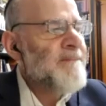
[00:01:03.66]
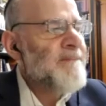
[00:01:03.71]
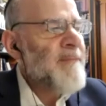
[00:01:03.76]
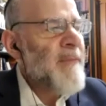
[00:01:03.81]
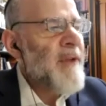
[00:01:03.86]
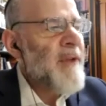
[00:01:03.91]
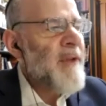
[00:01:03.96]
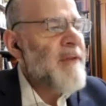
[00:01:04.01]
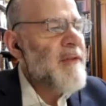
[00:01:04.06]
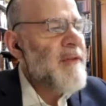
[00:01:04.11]

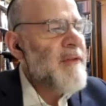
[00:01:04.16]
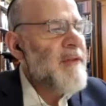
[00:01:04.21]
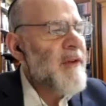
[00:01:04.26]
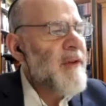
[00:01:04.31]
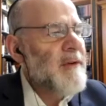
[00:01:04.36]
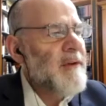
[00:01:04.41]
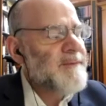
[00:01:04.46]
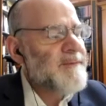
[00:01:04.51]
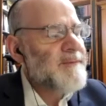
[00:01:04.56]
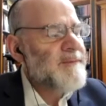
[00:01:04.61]

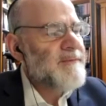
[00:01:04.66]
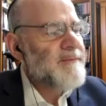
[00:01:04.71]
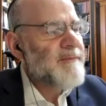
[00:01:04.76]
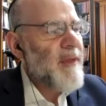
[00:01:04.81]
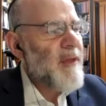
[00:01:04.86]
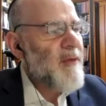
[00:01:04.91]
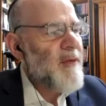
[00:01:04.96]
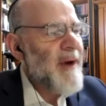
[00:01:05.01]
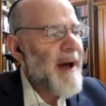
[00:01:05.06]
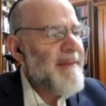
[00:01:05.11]
So
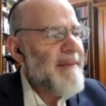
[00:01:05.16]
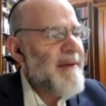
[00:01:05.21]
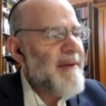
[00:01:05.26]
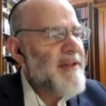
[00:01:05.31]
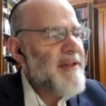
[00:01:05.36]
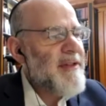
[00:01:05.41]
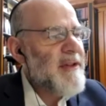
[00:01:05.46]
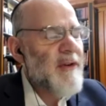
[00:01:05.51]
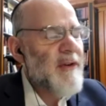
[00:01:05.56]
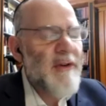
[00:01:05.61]
the rabbi
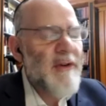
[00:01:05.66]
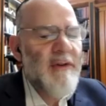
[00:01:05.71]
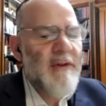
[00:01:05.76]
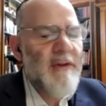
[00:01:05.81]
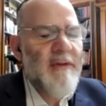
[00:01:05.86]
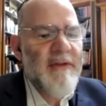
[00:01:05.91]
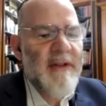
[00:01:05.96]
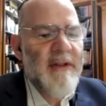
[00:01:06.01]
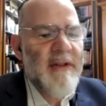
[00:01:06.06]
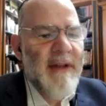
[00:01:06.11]
said, don't
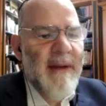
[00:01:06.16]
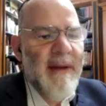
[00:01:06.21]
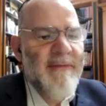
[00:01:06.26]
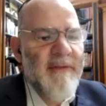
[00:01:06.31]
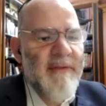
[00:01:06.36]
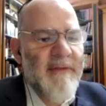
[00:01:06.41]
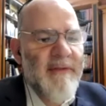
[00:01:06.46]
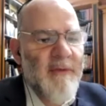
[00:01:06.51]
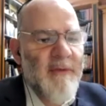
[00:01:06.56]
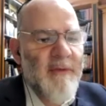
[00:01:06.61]
use these types
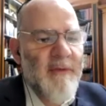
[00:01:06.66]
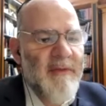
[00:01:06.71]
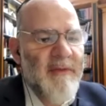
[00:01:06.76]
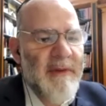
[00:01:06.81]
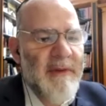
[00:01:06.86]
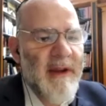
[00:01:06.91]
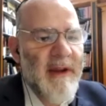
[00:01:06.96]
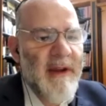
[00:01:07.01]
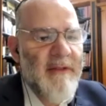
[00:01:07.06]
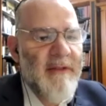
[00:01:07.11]
of wicks
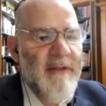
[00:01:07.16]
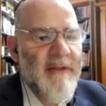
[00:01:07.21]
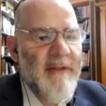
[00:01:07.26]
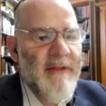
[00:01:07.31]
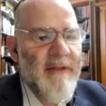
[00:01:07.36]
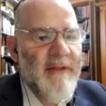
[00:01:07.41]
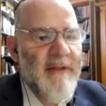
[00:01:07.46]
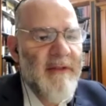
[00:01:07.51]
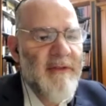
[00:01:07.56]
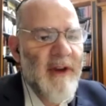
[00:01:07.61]
because they're
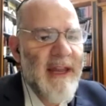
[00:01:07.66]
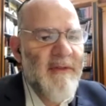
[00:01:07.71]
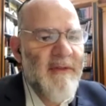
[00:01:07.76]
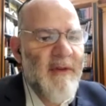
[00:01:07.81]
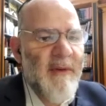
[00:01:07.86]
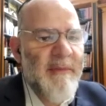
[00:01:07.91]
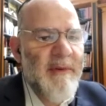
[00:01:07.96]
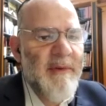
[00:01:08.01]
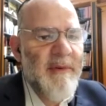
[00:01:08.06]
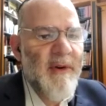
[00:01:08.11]
not going to
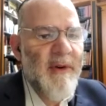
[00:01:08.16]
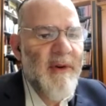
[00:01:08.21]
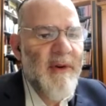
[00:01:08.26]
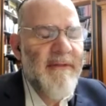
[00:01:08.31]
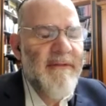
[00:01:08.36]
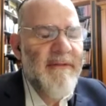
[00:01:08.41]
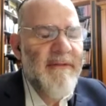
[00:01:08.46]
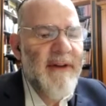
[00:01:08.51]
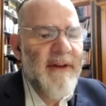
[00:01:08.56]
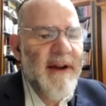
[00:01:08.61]
give you a pure
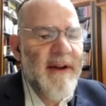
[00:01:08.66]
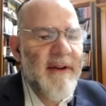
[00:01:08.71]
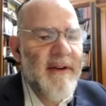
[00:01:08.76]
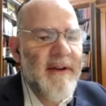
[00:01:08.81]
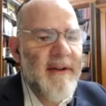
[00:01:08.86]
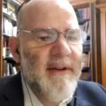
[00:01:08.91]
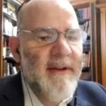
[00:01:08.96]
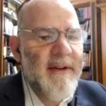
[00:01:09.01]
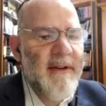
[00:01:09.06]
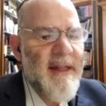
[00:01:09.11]
enough
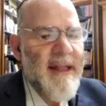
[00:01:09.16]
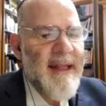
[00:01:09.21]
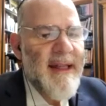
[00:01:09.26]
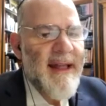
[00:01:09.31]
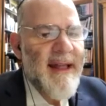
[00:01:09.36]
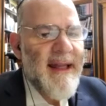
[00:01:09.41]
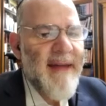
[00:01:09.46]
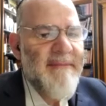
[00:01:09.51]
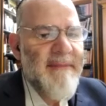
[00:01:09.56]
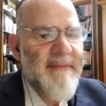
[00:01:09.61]
fire.
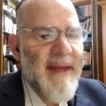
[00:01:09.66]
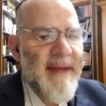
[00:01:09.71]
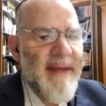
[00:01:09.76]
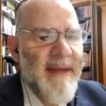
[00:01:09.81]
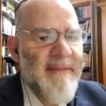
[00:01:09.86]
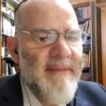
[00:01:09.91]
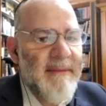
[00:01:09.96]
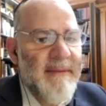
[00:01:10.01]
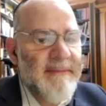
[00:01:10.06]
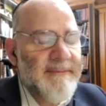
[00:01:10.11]
And
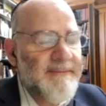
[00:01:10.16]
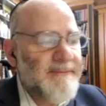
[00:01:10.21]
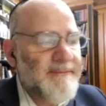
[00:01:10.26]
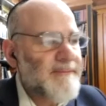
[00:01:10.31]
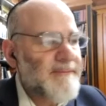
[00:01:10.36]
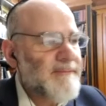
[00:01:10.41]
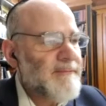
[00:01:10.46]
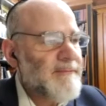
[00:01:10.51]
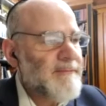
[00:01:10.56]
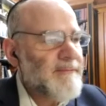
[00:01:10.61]
maybe
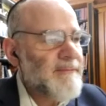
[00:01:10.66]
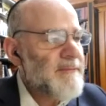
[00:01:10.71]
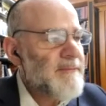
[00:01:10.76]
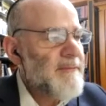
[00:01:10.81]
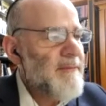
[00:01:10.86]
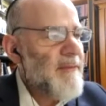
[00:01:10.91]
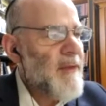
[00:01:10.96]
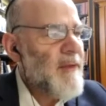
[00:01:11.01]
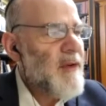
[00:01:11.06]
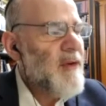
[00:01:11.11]

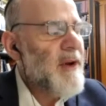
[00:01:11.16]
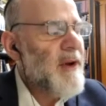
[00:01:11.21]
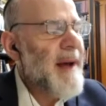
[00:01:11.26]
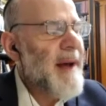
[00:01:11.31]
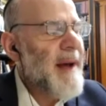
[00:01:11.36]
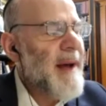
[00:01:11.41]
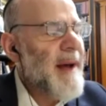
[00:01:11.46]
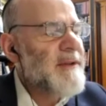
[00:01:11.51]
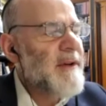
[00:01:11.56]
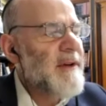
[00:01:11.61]
you'll come
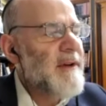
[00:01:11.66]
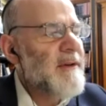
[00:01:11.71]
to,